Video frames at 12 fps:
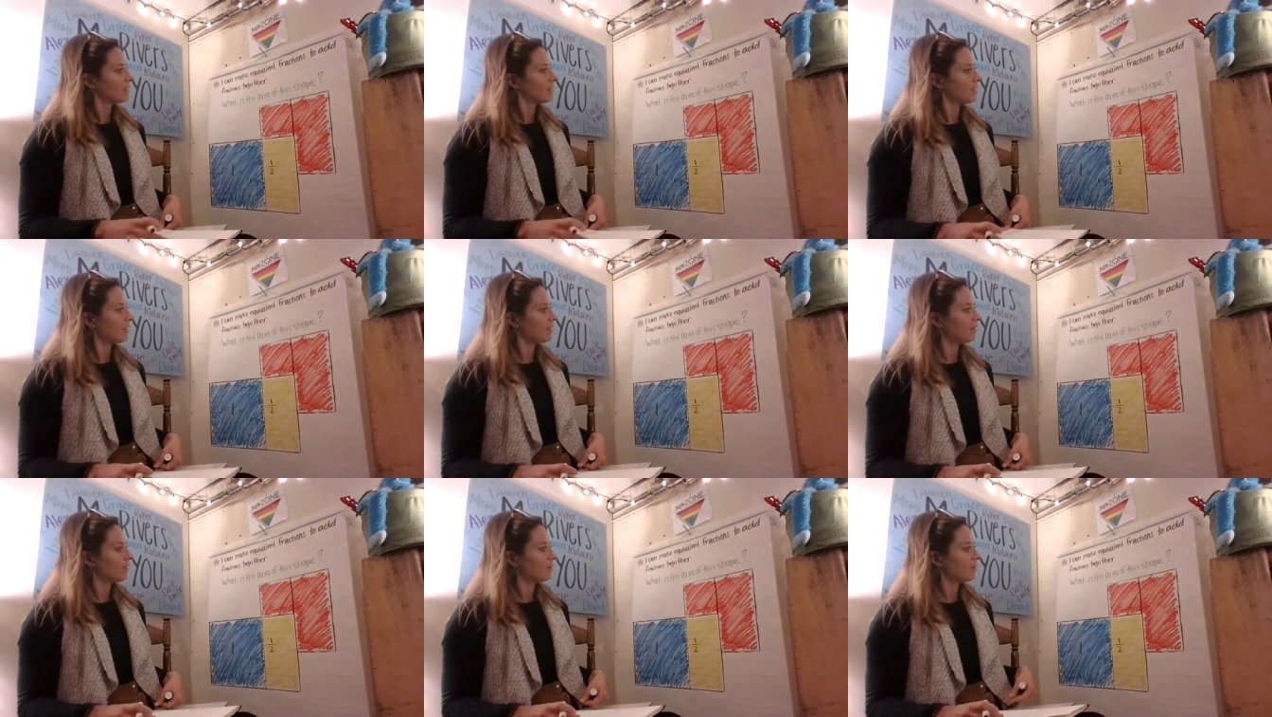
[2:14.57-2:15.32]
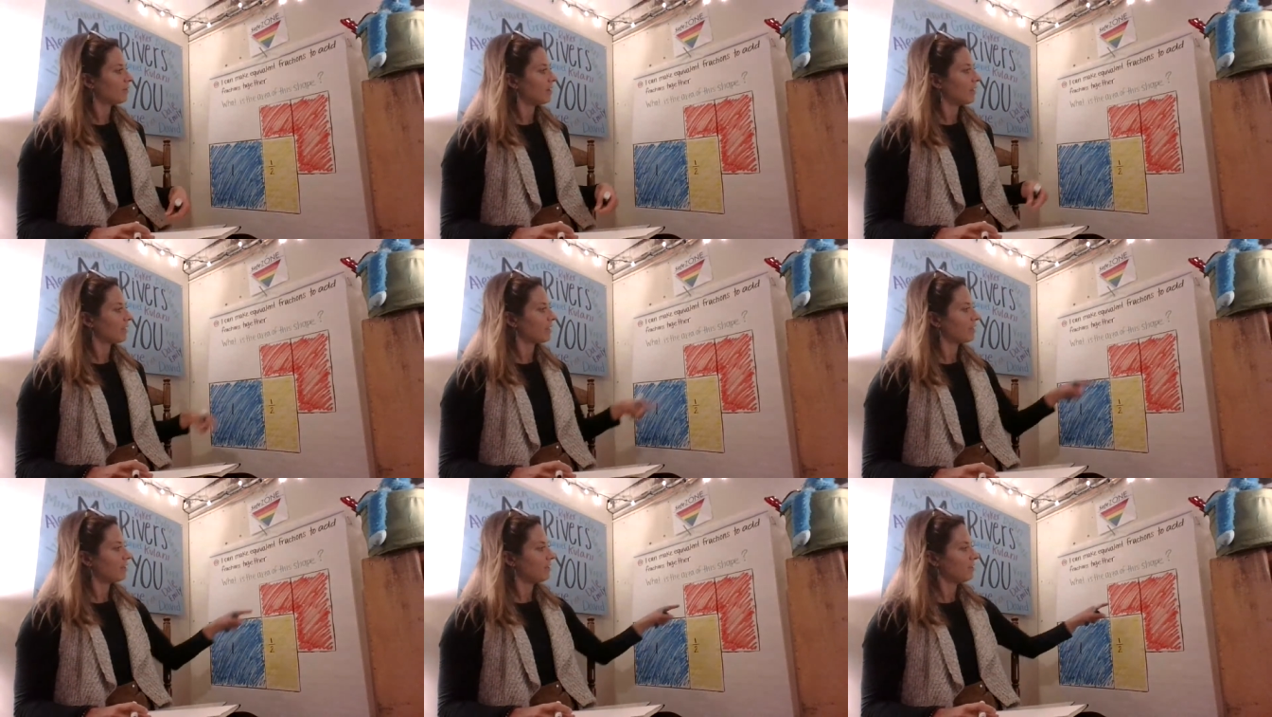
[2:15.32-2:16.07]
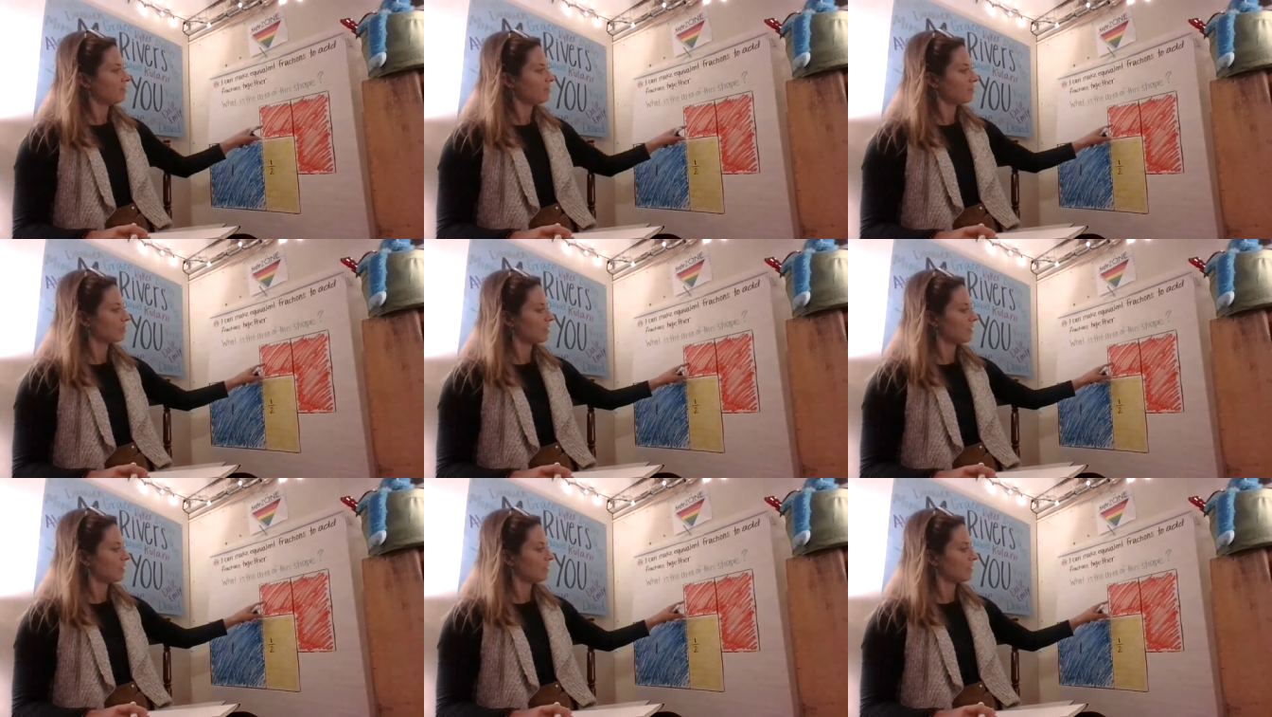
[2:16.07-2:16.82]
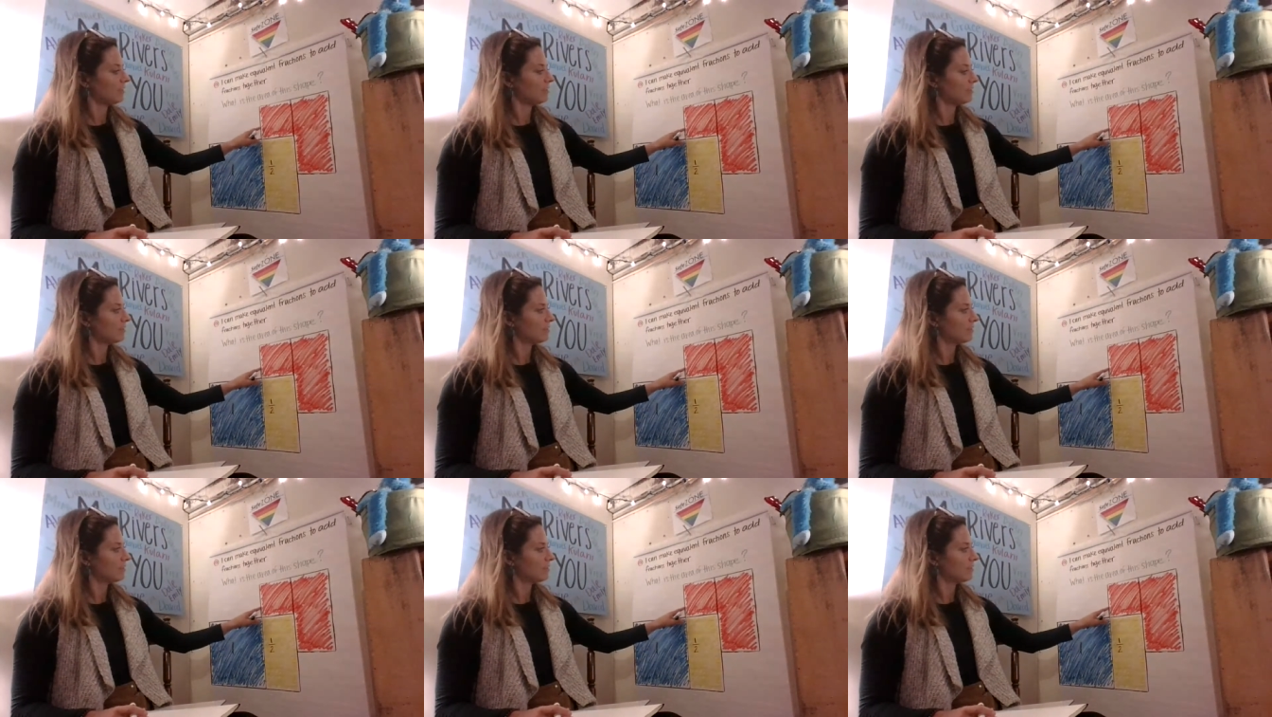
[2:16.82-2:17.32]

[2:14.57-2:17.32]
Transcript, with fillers: Now, I can also tell